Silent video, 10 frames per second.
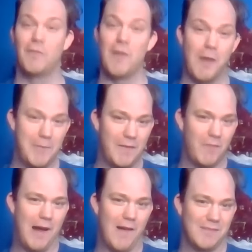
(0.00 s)
look what I'm even
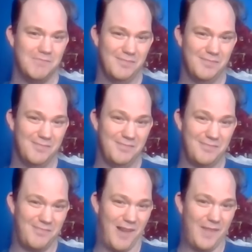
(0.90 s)
wearing.
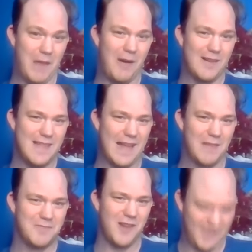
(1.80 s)
One of the Empire State
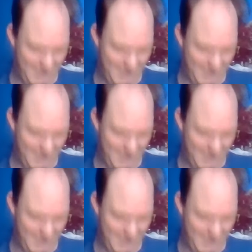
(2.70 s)
Game shirts.